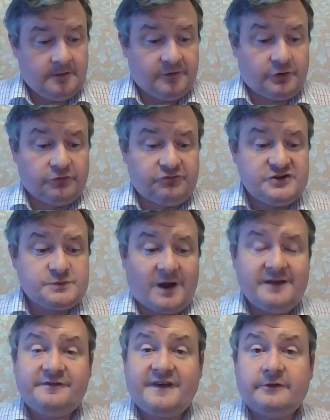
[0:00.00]
The country's
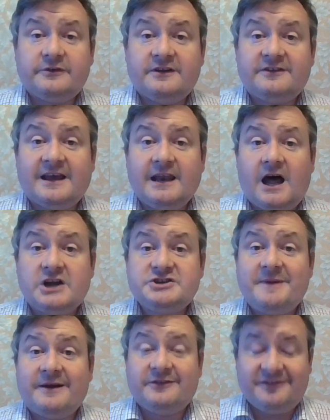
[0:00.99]
wine found to contain large
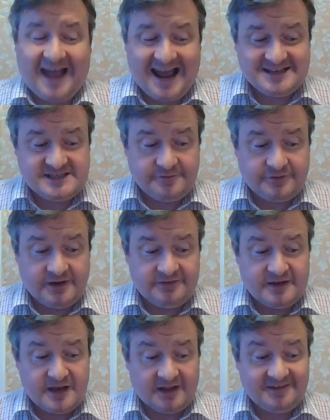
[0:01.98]
amounts of antifreeze
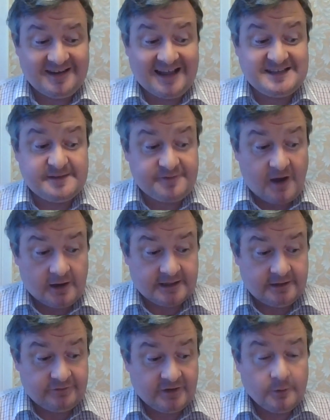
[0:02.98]
in
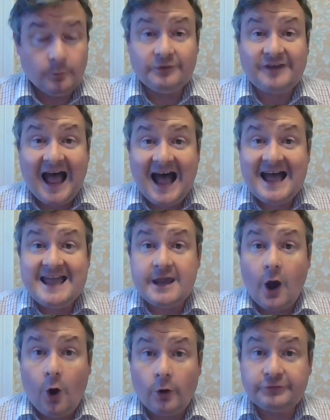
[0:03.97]
1985 was A.
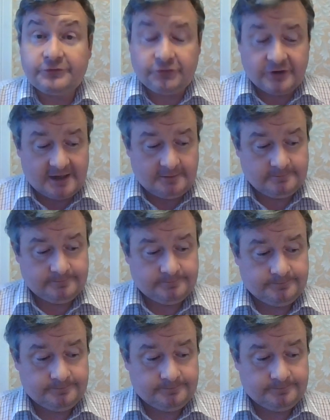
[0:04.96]
Austria.